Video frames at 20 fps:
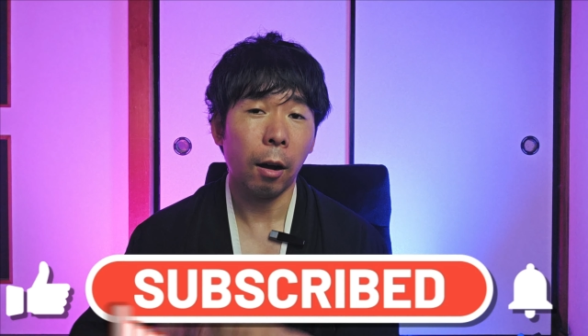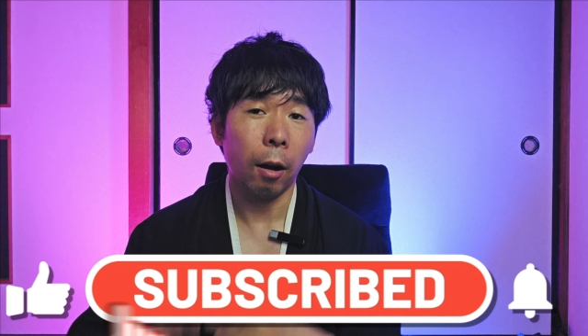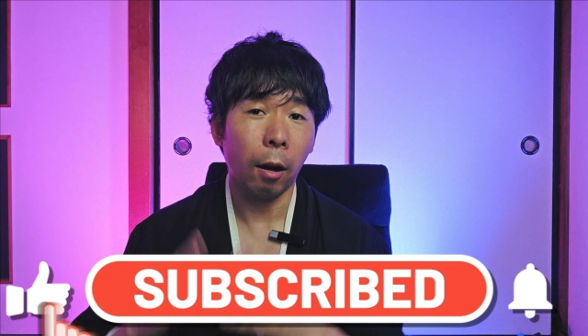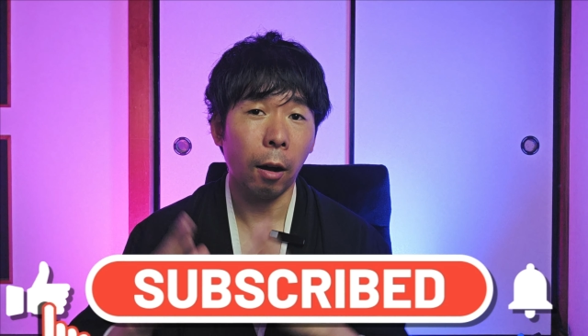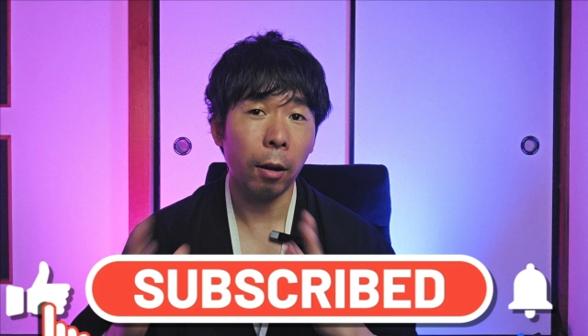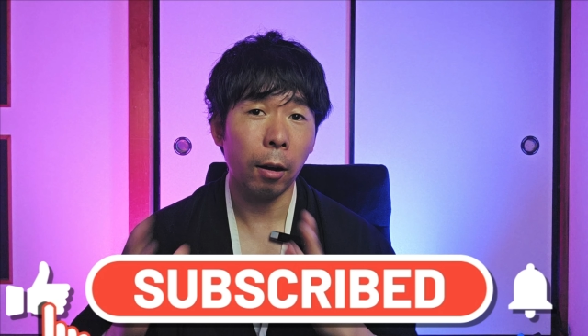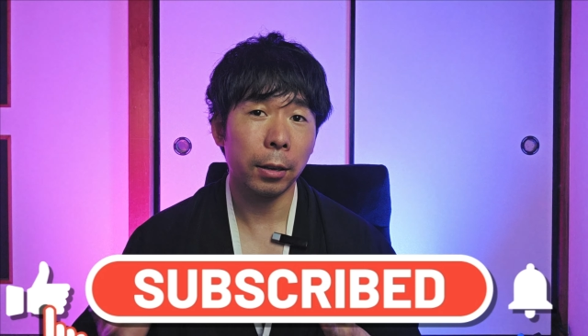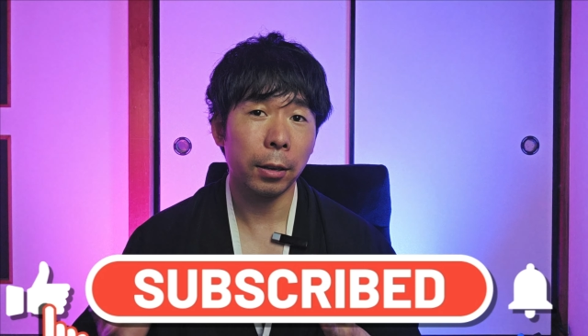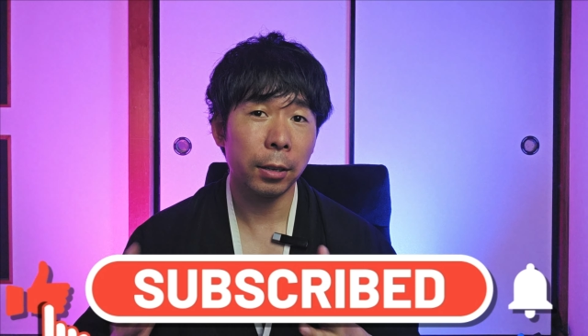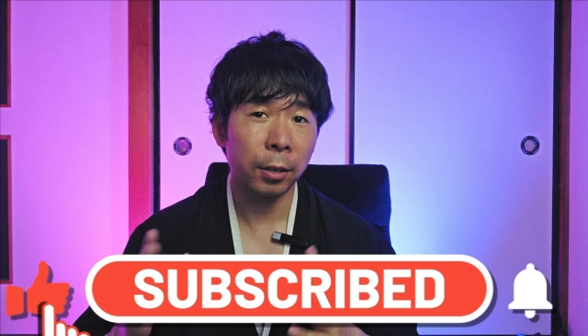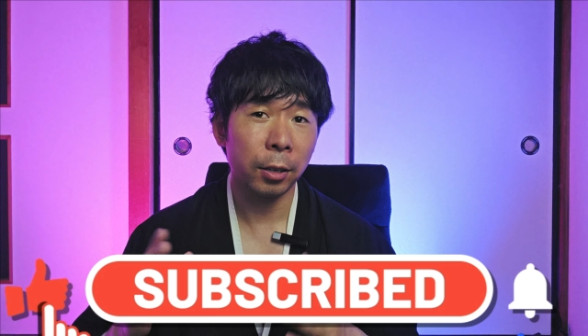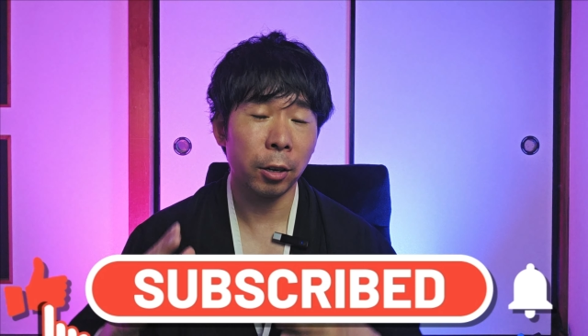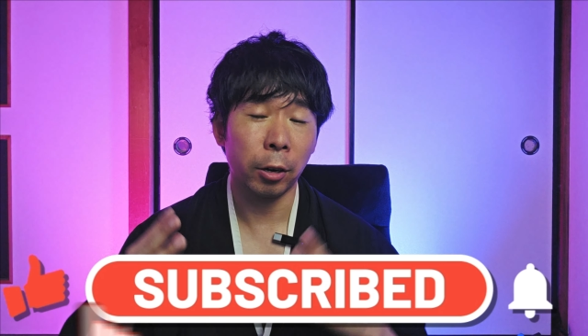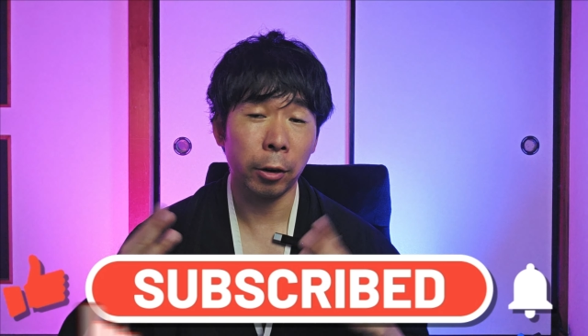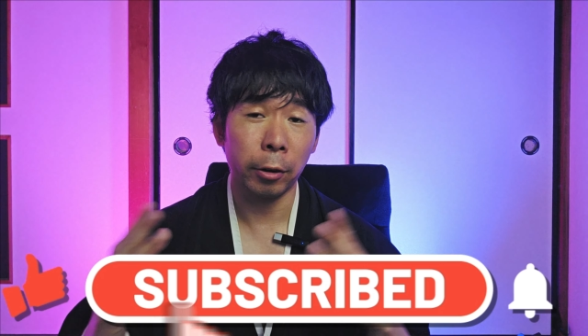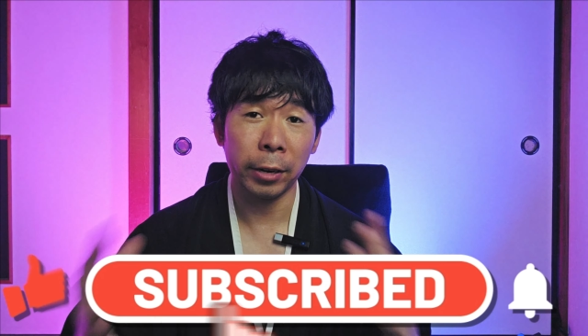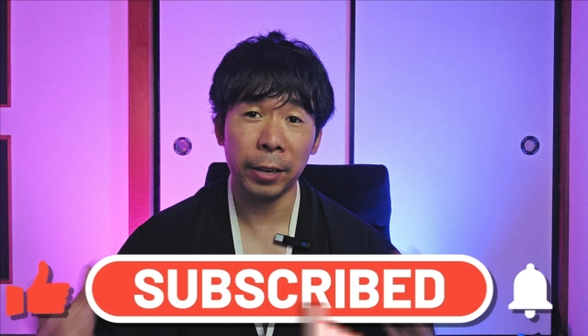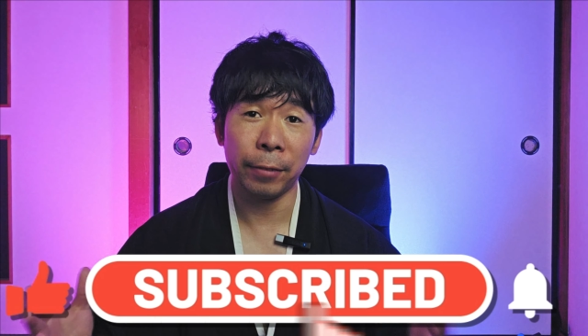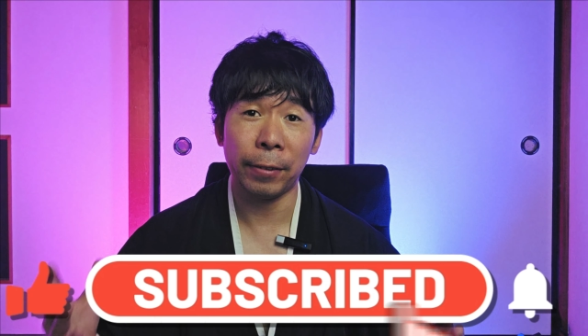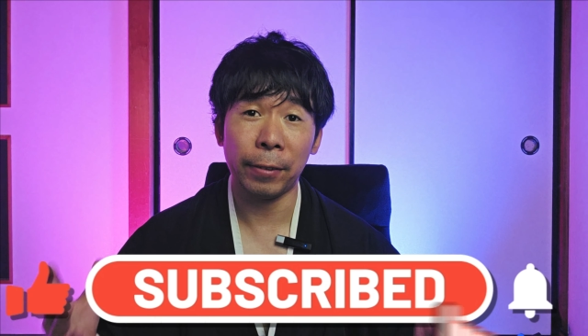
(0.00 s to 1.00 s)
on
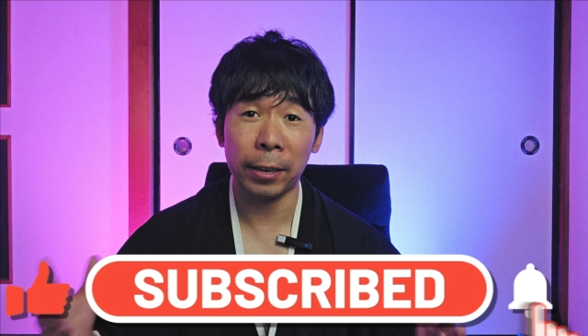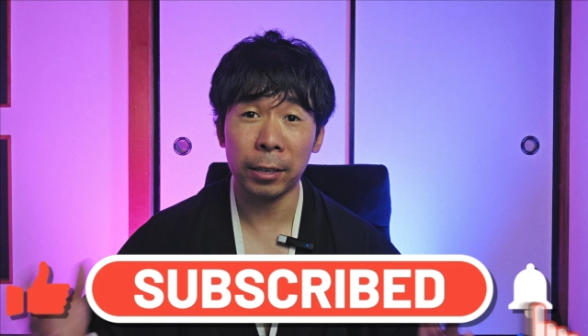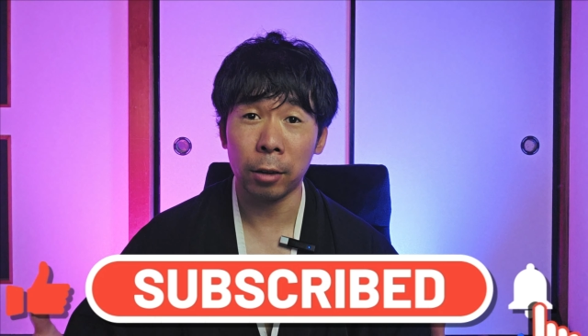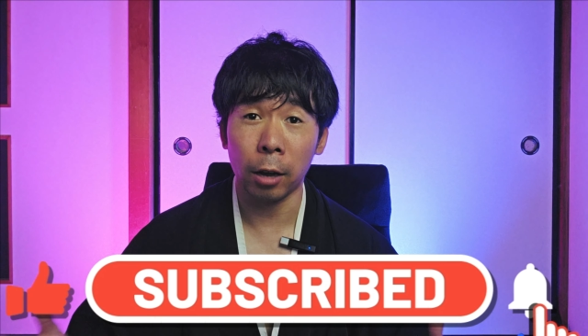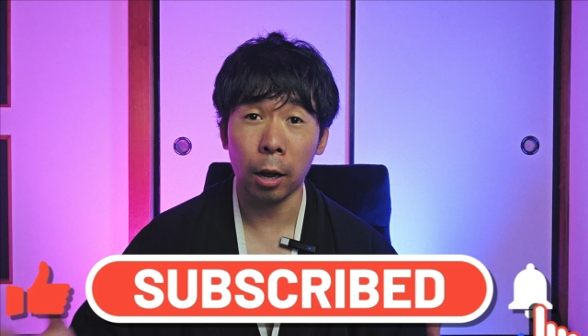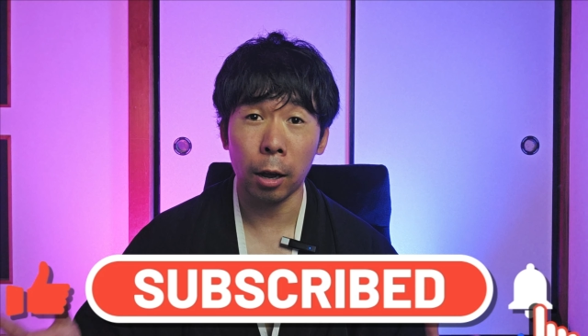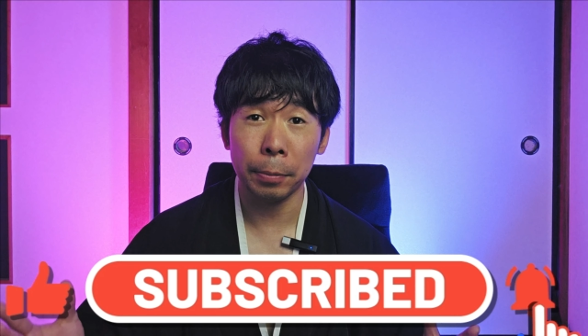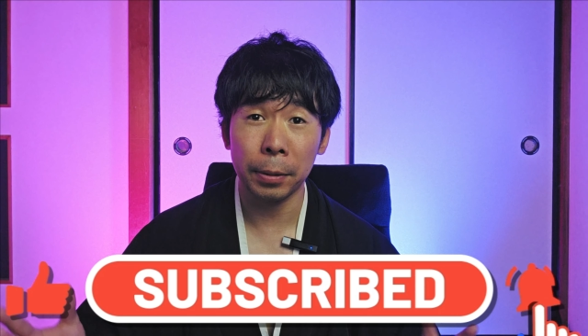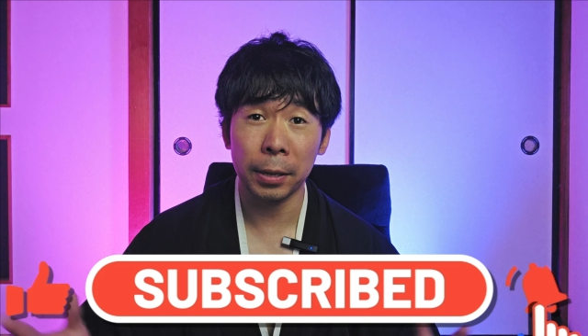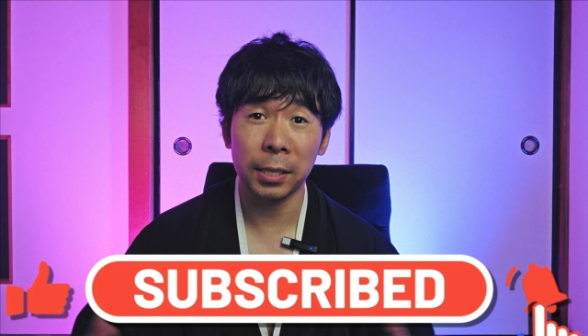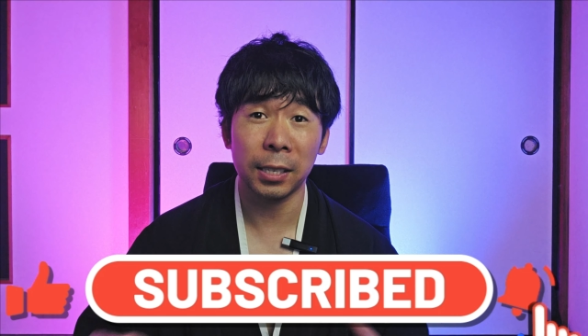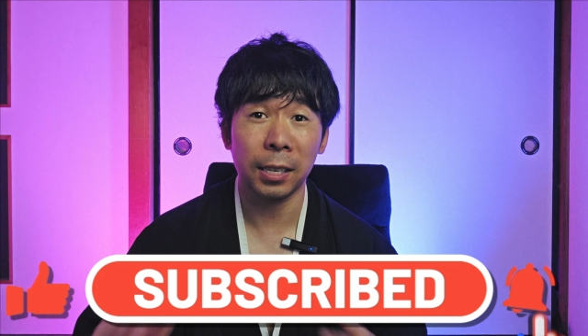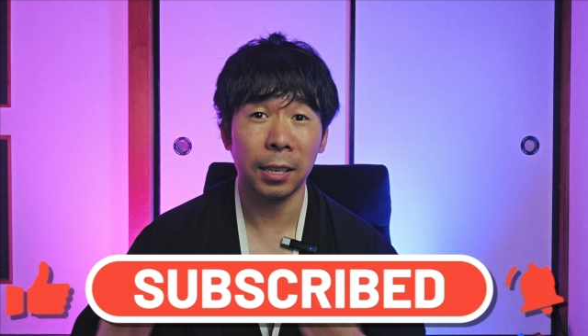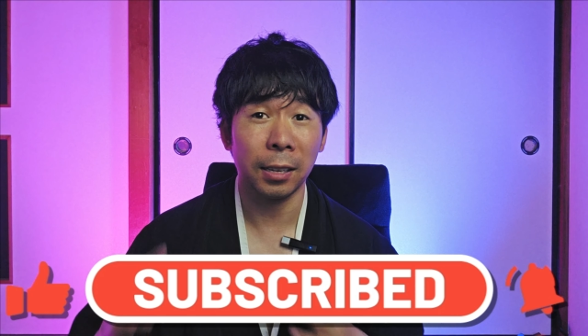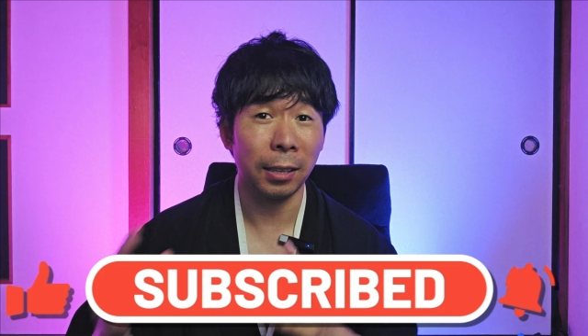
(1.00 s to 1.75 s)
current event topics